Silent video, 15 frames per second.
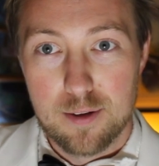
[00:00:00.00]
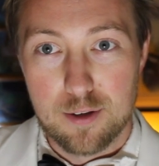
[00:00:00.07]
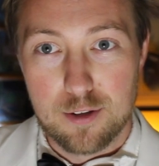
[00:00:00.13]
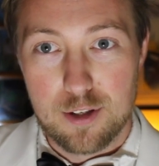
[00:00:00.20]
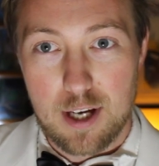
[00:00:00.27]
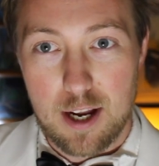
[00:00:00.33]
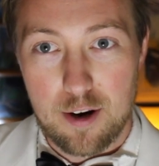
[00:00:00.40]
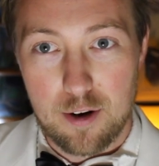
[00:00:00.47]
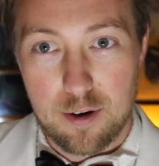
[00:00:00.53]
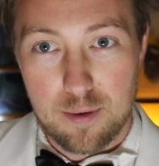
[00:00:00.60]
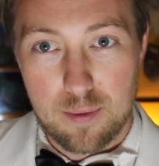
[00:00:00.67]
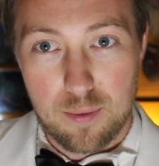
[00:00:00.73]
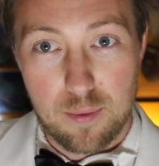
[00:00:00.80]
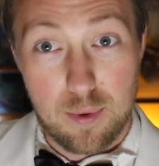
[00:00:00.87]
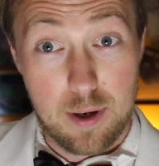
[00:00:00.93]
The cheddar
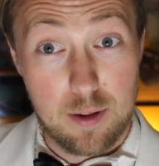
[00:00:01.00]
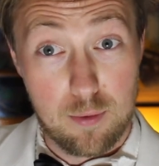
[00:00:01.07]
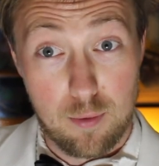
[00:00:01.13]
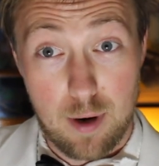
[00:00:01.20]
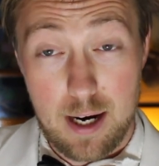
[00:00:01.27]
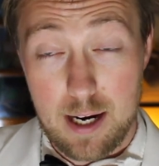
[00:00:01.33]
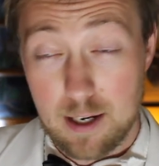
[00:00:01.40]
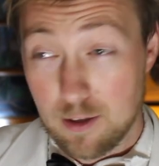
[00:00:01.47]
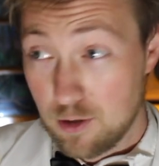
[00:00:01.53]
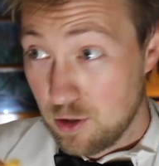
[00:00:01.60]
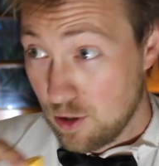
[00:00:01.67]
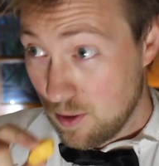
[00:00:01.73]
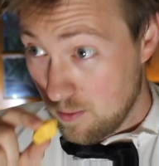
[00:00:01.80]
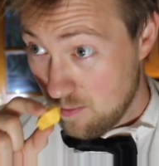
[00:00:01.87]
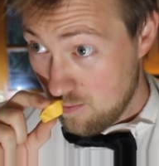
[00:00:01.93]
with
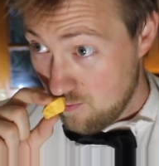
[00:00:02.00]
ranch.